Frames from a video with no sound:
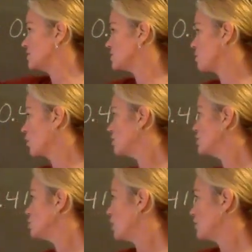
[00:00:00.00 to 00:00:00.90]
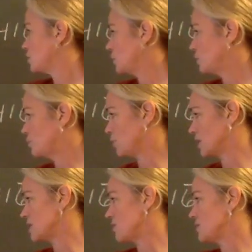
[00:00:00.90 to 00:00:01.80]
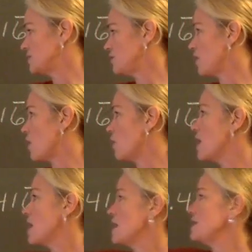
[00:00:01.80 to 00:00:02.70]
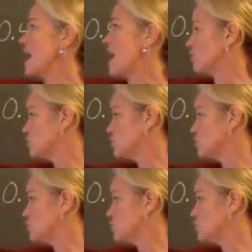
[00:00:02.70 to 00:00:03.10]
is smaller than 12, so we would bring down the 0. Now,